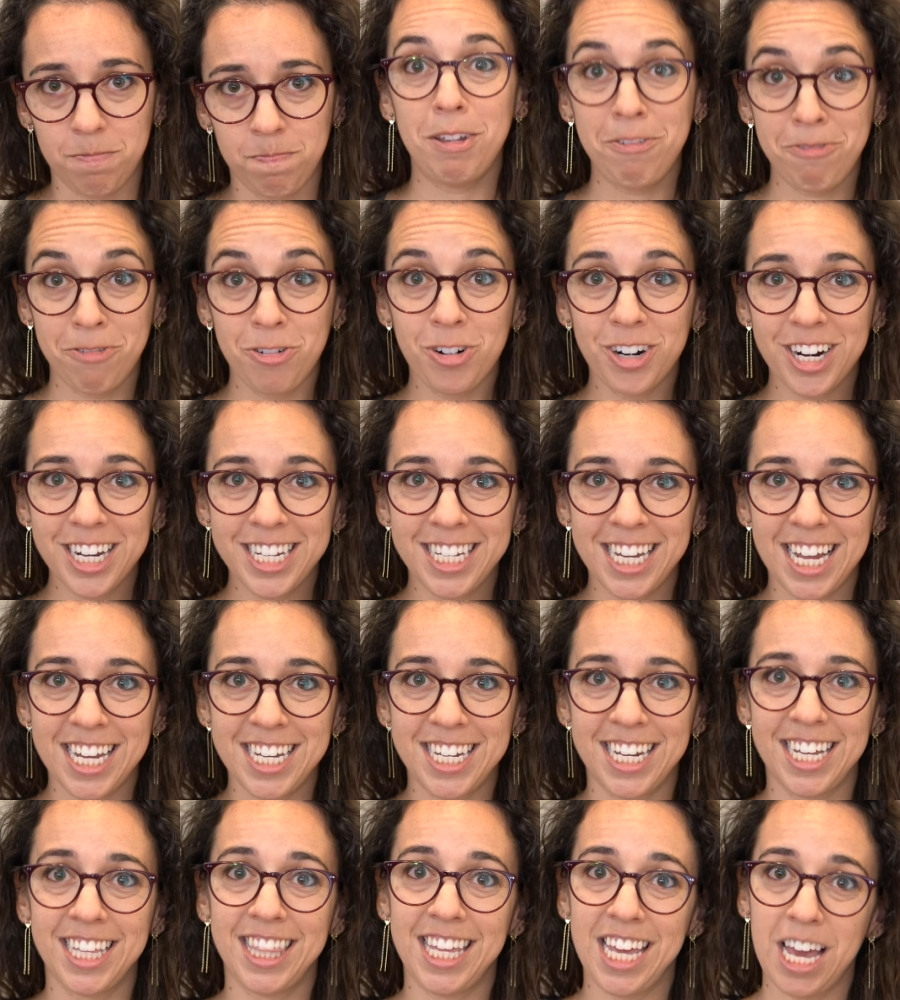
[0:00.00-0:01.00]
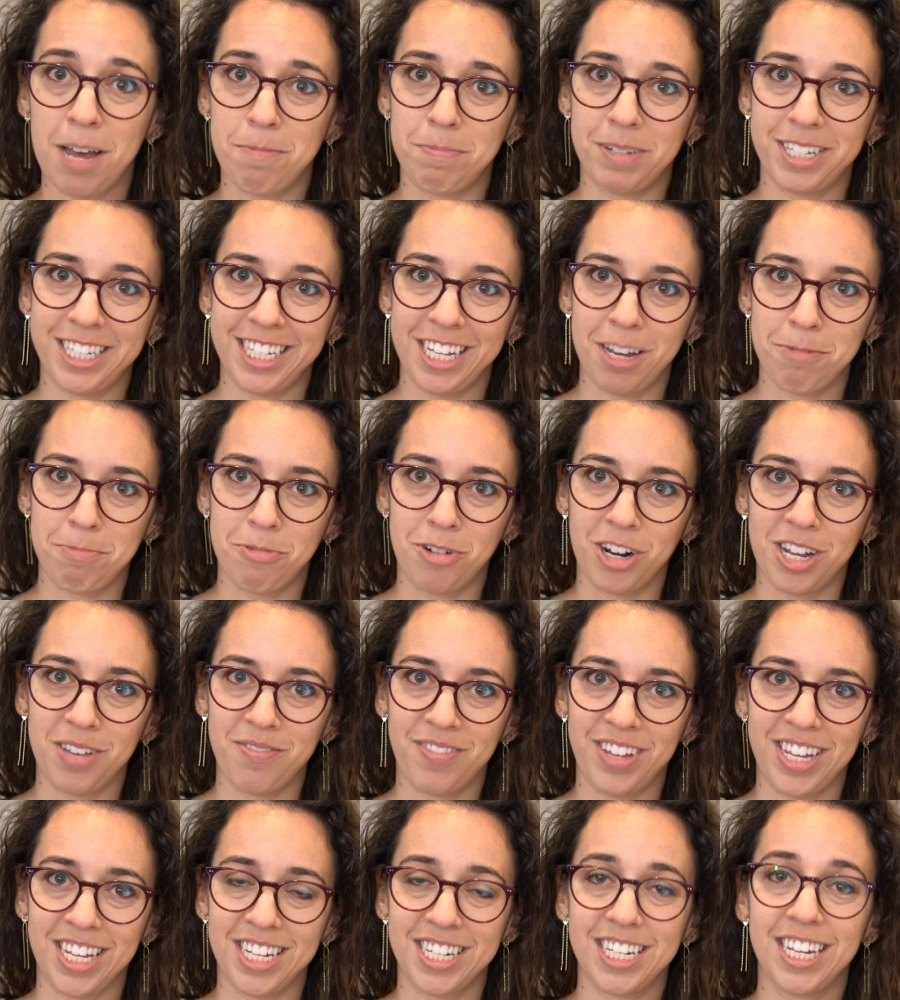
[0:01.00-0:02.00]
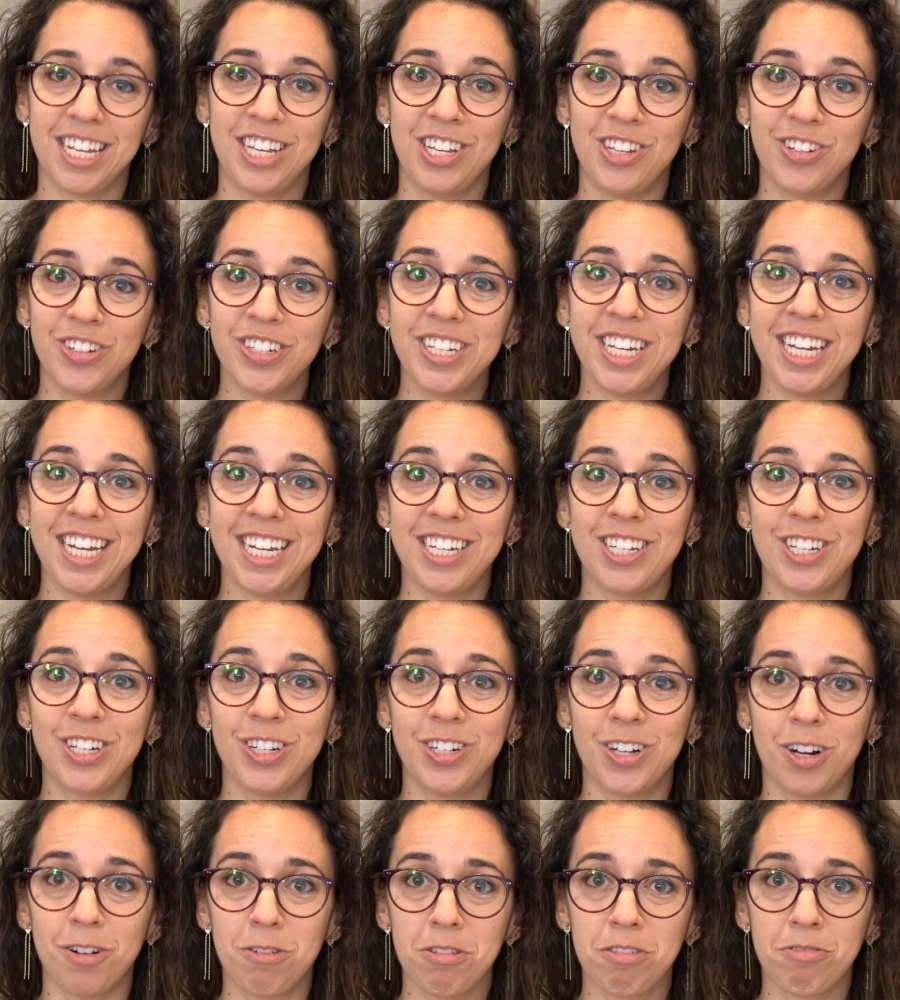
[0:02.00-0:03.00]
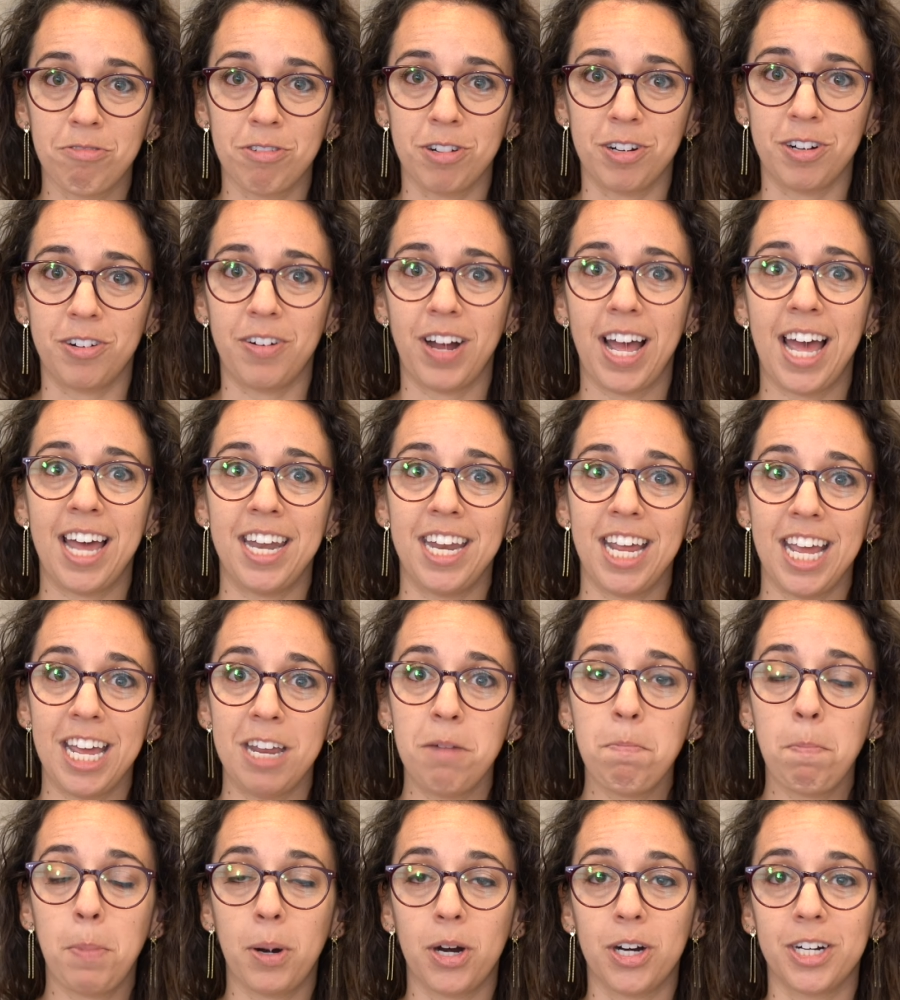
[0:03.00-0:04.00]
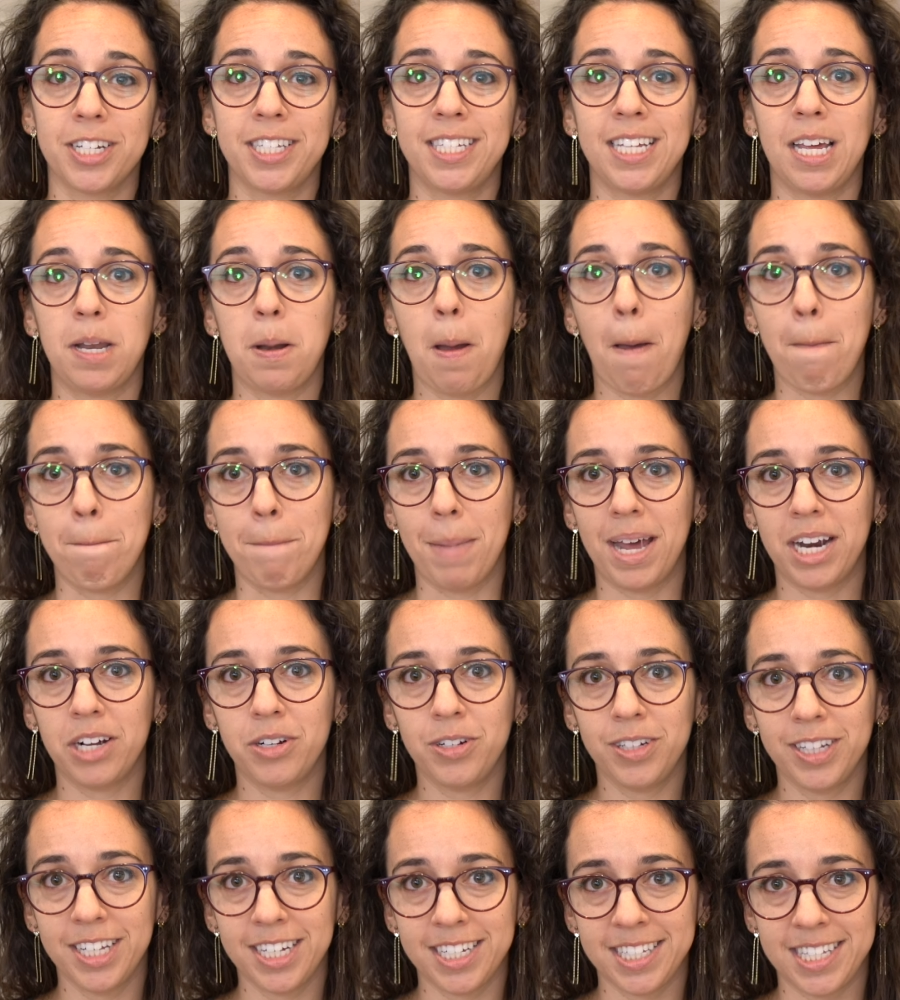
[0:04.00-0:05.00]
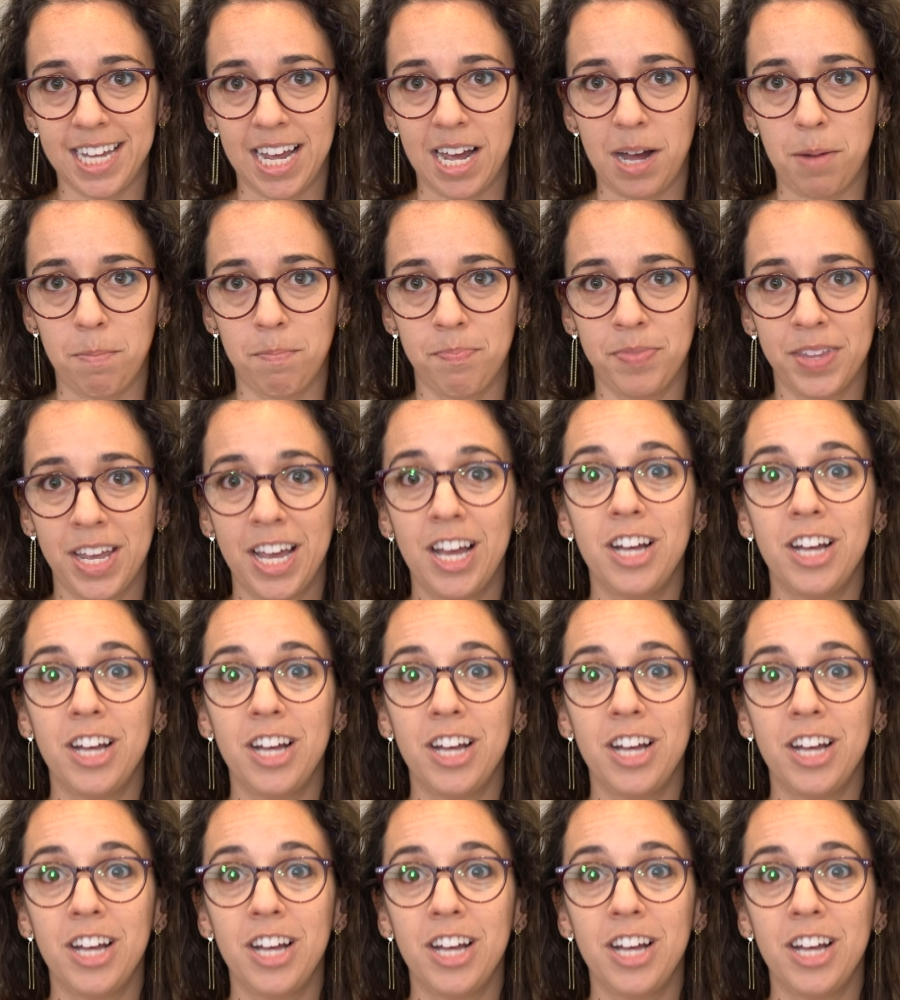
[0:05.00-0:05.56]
Before attending the embassy appointment, you'll need to go through an in-person medical exam.